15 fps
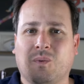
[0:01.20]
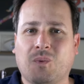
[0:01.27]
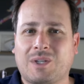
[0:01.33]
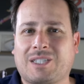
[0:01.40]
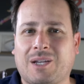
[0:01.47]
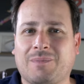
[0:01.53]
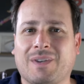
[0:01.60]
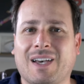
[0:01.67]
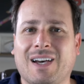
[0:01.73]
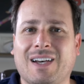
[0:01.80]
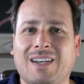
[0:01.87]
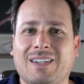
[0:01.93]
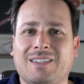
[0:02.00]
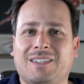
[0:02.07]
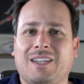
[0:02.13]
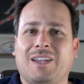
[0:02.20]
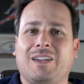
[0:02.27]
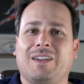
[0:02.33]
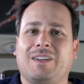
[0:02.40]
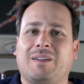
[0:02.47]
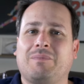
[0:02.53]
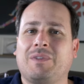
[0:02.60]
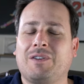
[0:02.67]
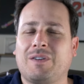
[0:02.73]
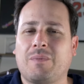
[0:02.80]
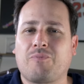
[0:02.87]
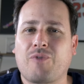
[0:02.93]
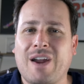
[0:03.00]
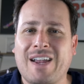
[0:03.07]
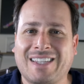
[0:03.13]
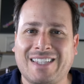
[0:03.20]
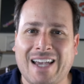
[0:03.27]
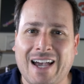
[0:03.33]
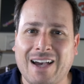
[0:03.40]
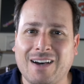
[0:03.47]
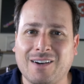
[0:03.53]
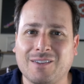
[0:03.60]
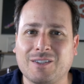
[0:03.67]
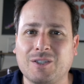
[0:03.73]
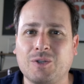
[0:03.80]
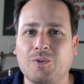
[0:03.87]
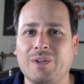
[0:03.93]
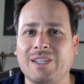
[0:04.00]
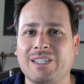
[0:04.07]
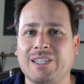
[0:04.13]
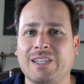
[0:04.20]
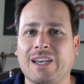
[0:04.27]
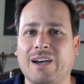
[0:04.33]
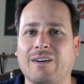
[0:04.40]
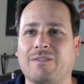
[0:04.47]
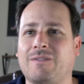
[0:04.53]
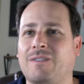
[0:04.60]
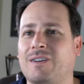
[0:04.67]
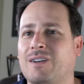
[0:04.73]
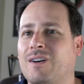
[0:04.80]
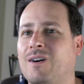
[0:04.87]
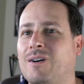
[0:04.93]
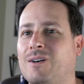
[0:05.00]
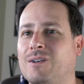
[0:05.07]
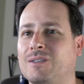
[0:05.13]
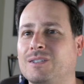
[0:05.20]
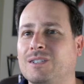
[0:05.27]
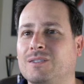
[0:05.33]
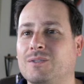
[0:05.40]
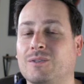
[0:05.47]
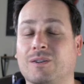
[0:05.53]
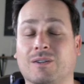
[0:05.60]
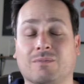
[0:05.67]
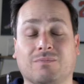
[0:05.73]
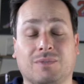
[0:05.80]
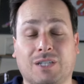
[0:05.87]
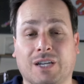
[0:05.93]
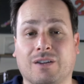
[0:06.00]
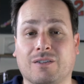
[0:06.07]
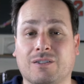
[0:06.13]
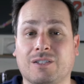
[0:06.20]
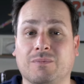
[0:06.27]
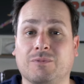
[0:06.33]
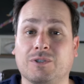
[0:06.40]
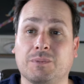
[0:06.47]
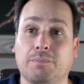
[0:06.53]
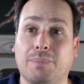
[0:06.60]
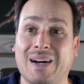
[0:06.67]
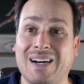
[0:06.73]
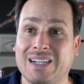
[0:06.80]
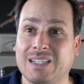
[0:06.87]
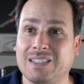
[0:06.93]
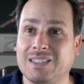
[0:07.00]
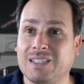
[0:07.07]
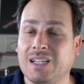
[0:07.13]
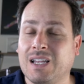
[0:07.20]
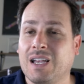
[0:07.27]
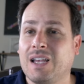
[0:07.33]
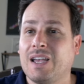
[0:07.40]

What's up, guys? Here to break down the new ETF called, or ticker symbols, Buzz.